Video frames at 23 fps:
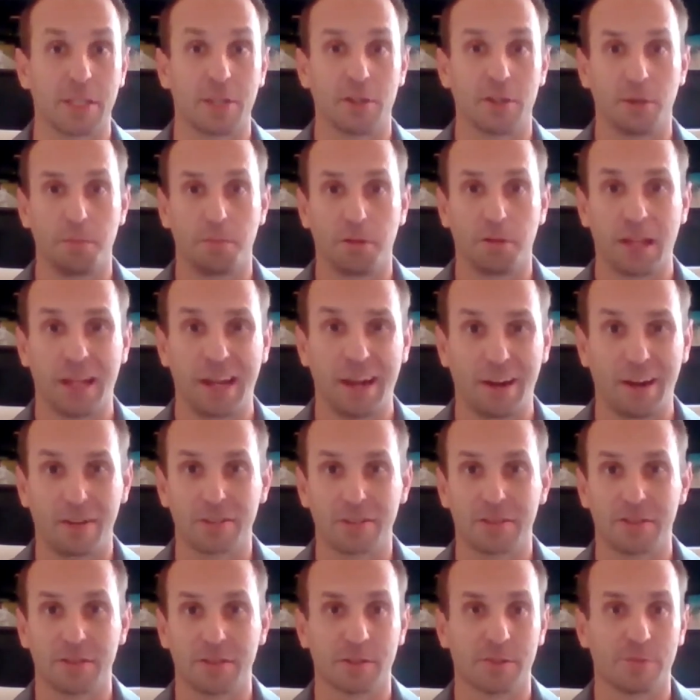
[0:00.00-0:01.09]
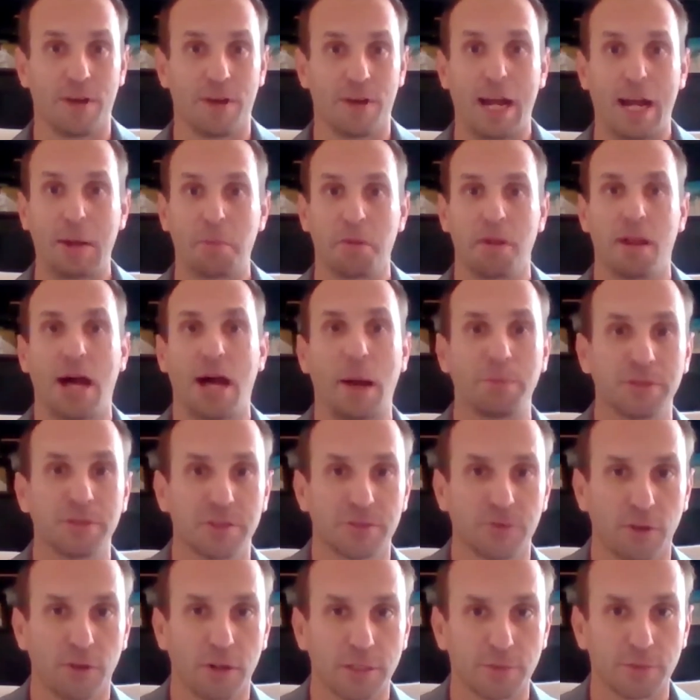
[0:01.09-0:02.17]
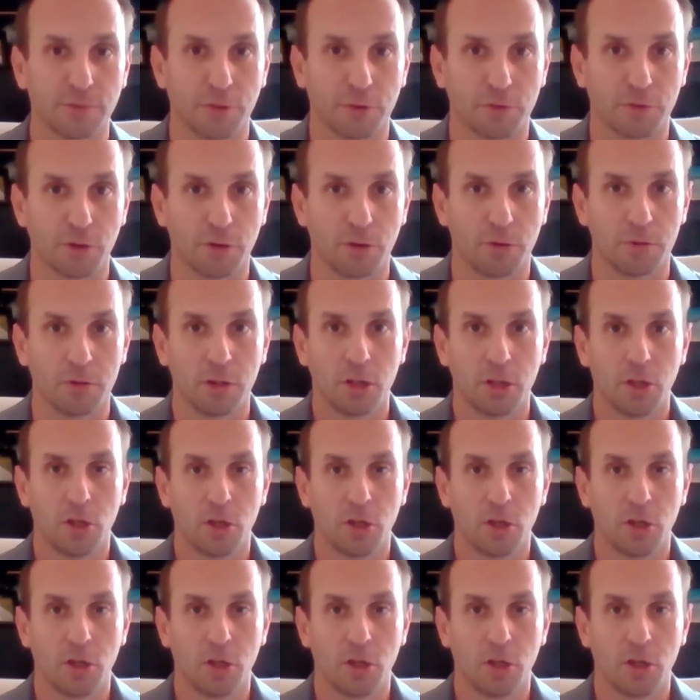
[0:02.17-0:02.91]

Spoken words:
good players. There's viable options for us to recruit.